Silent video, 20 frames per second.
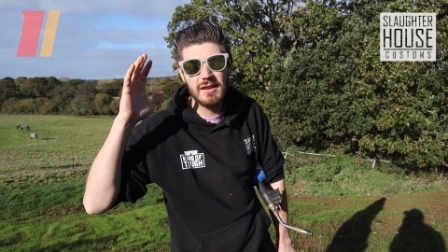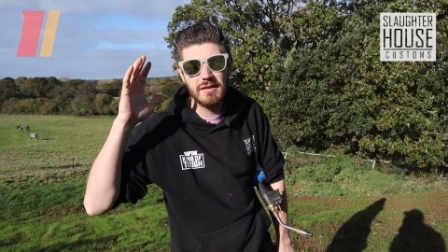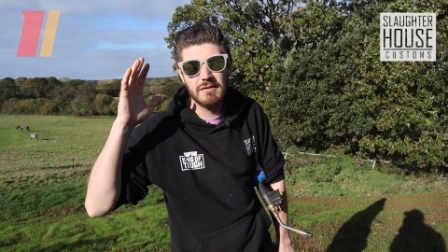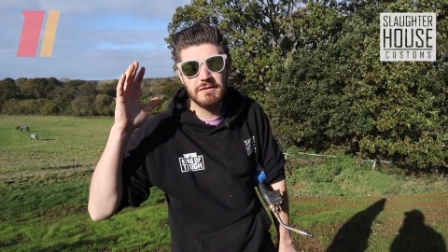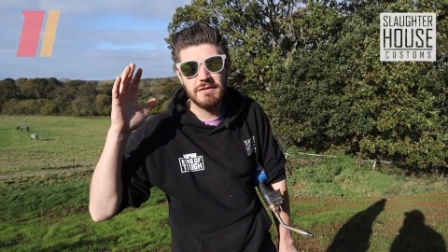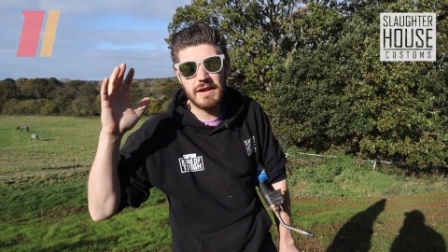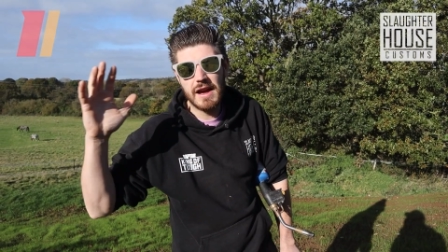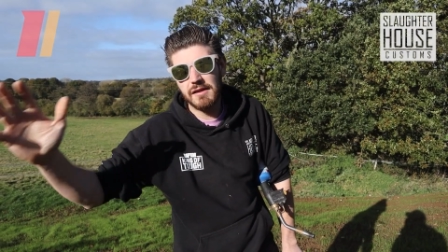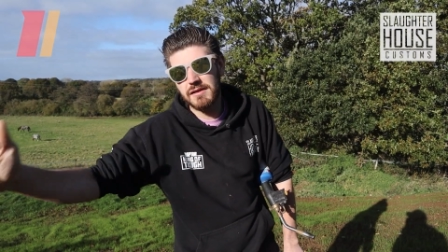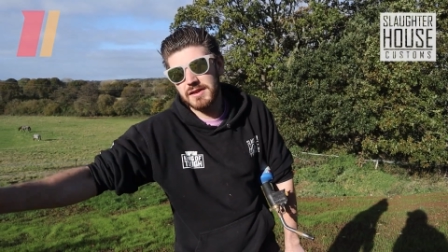
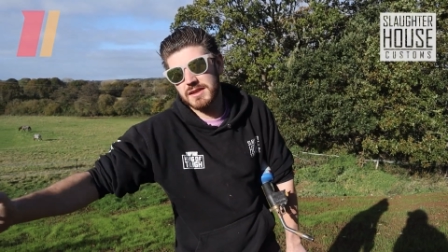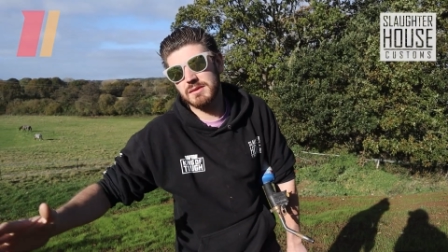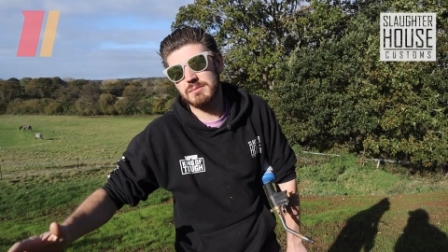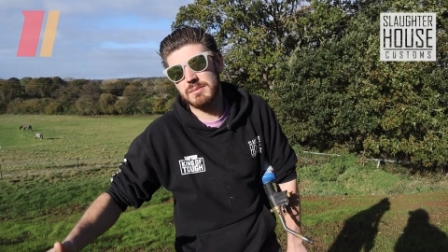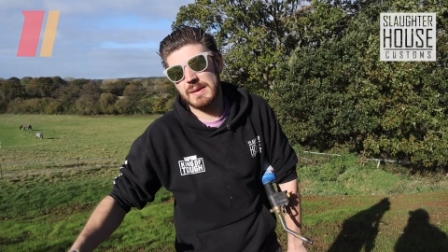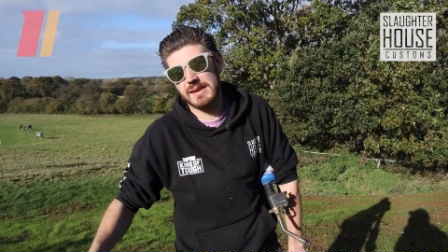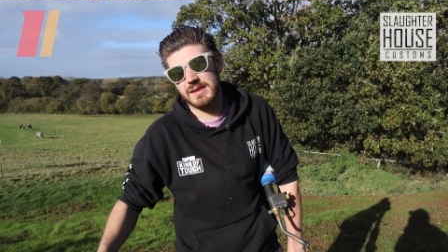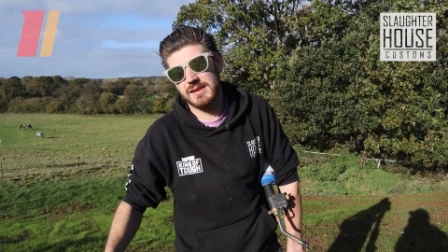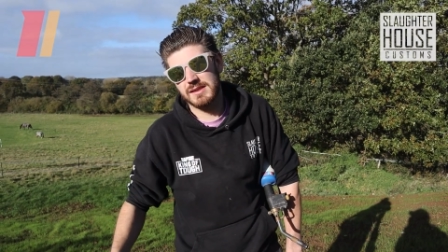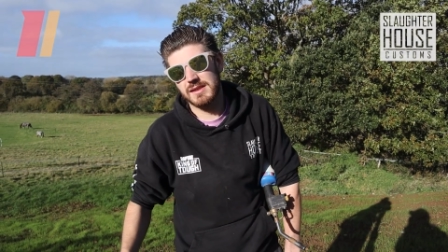various
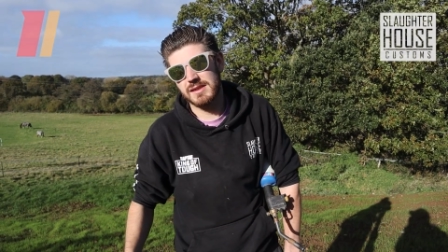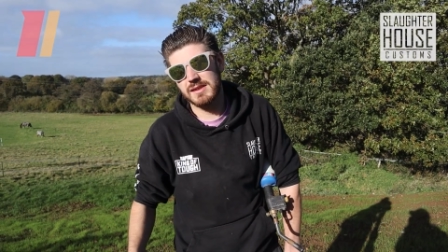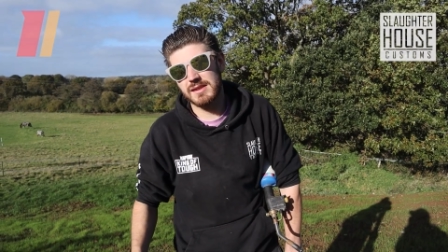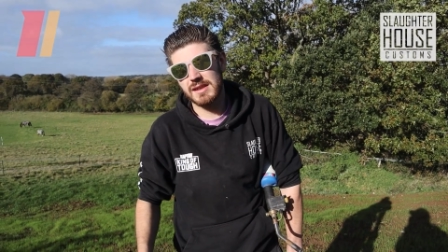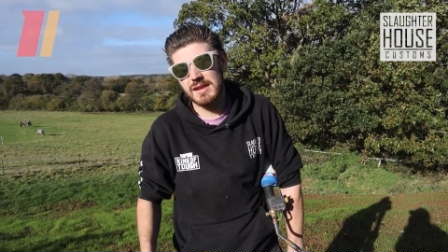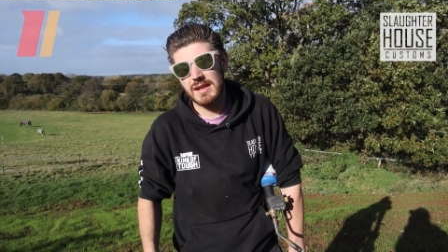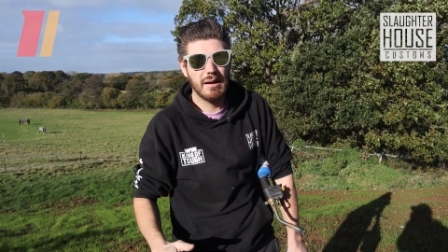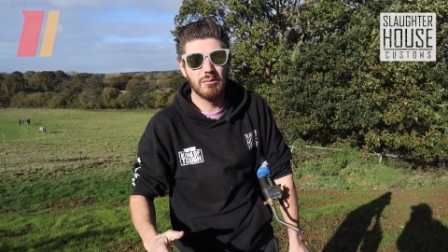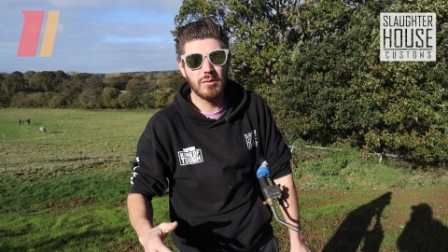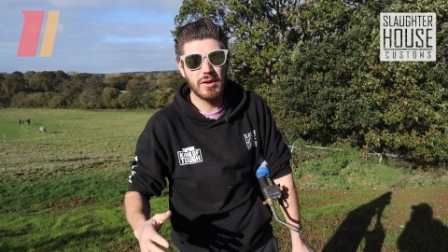
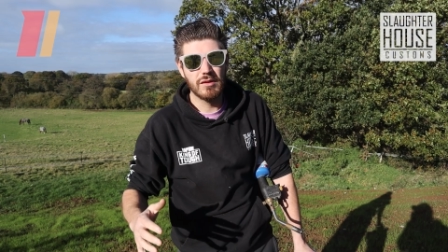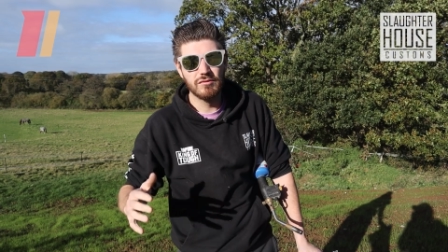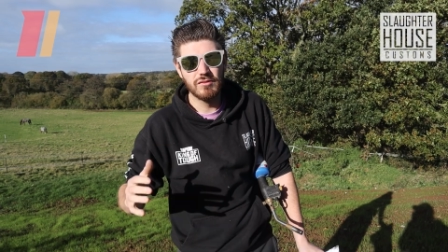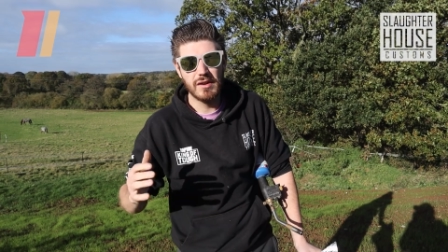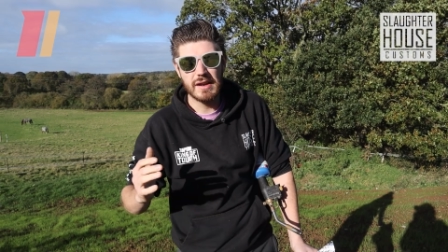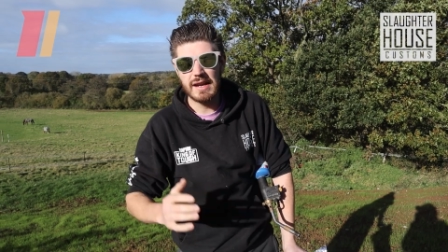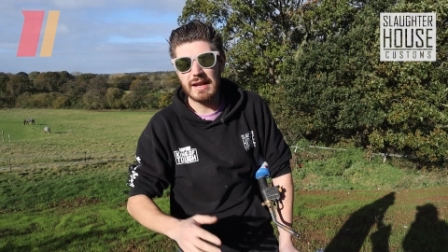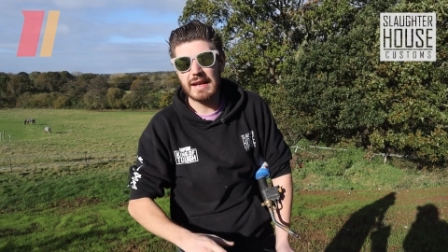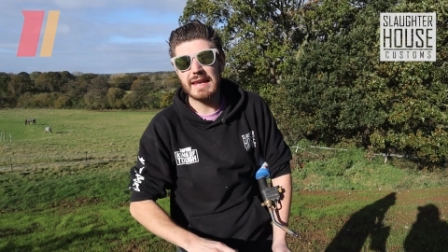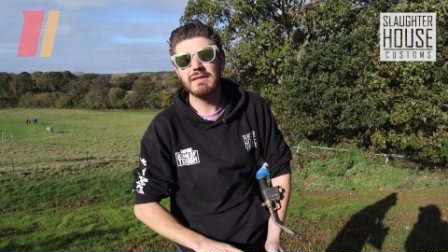competitors and we're
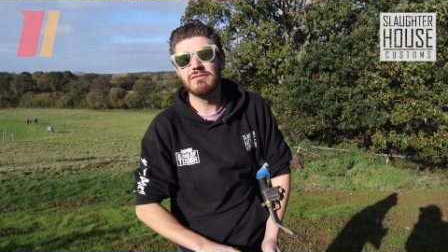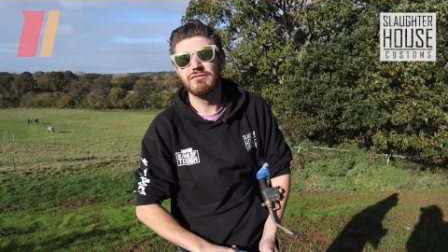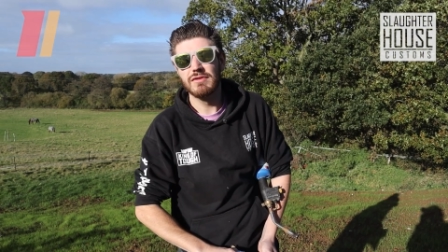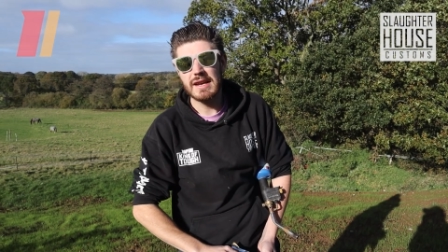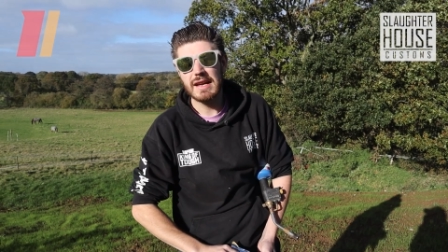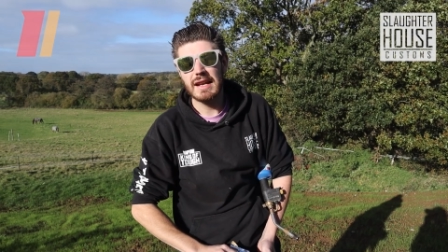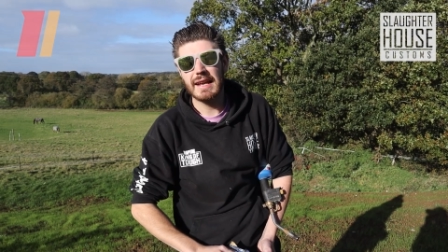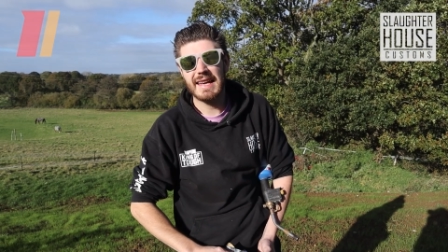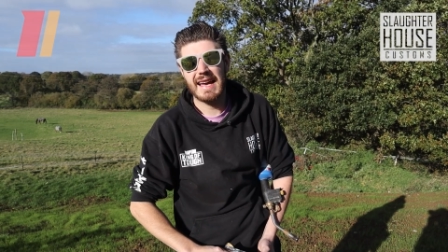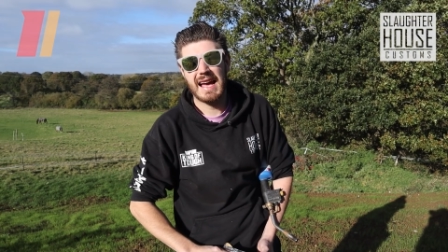really,
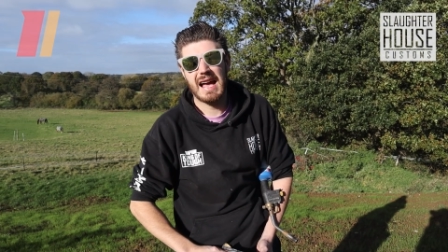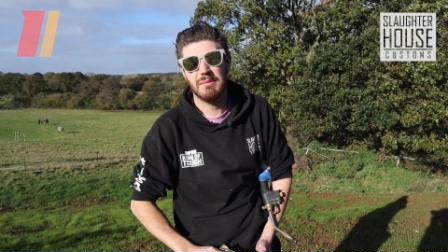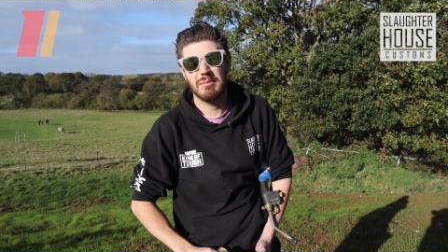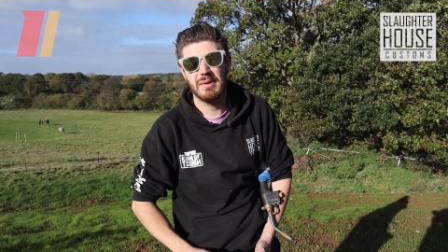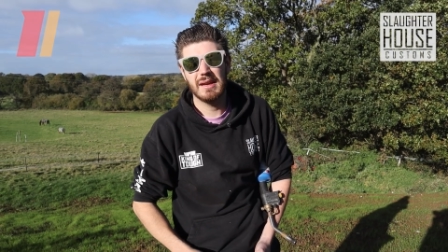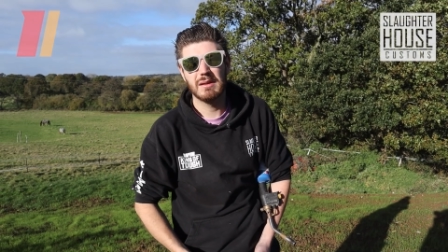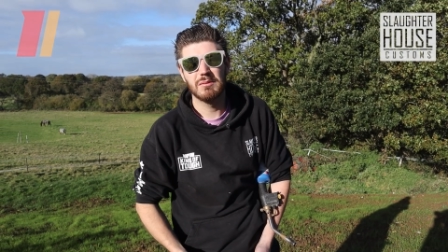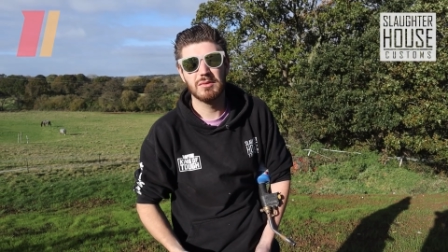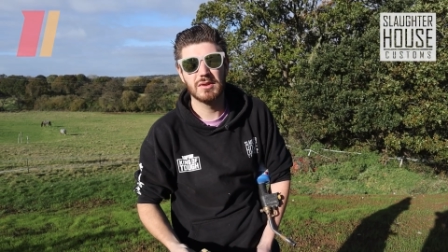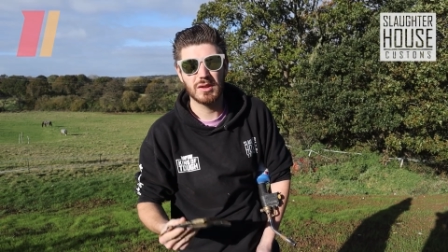really
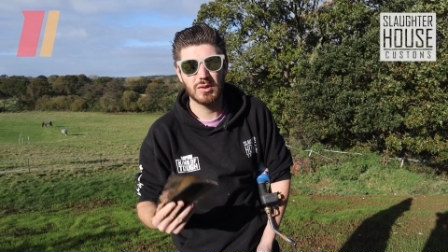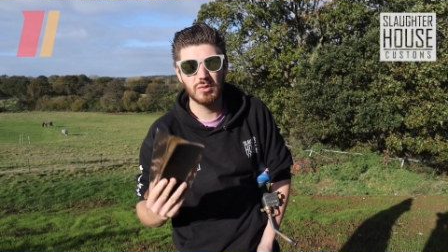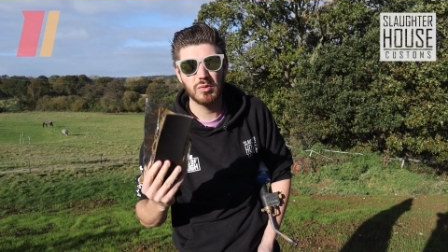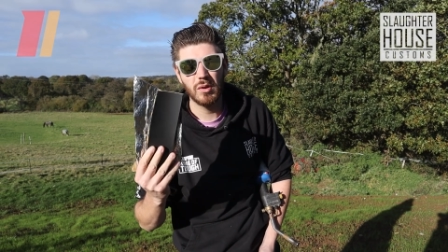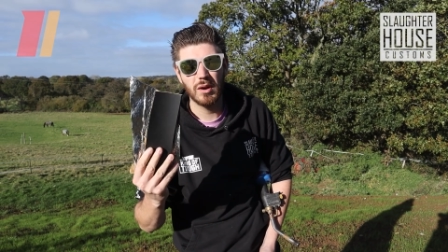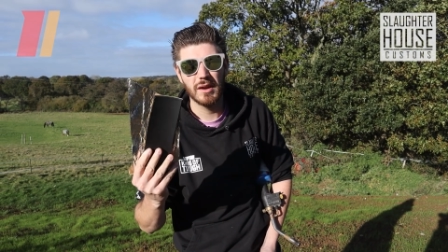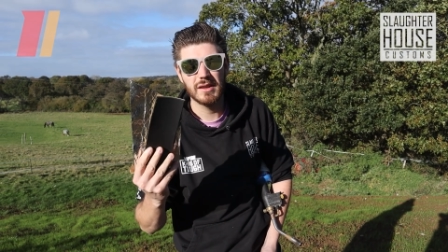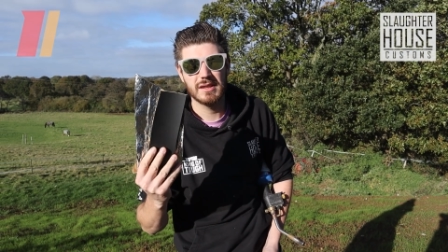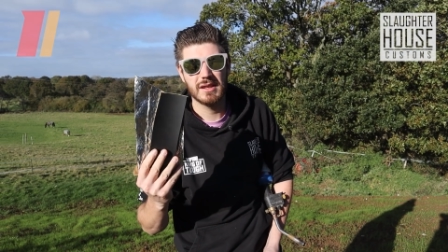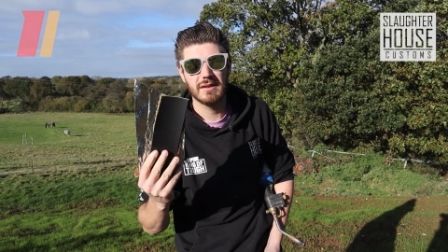happy with the
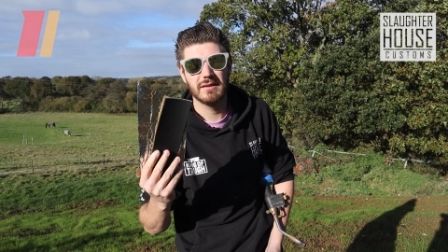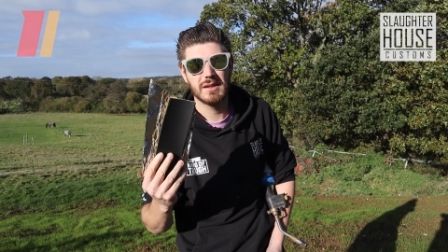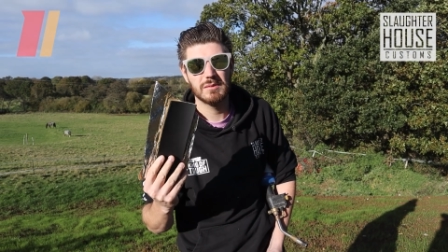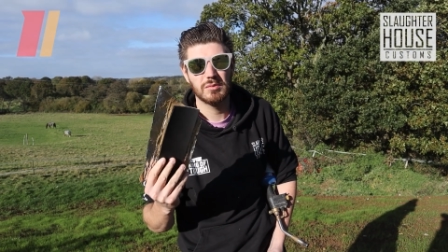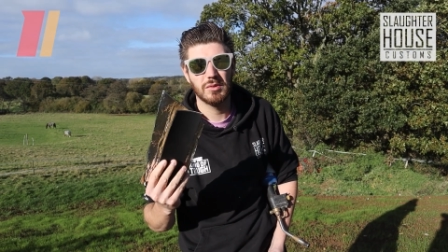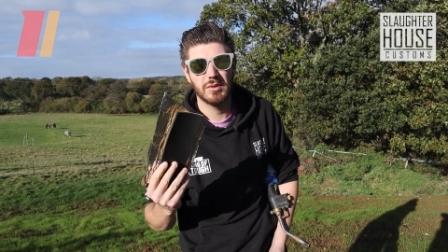quality of this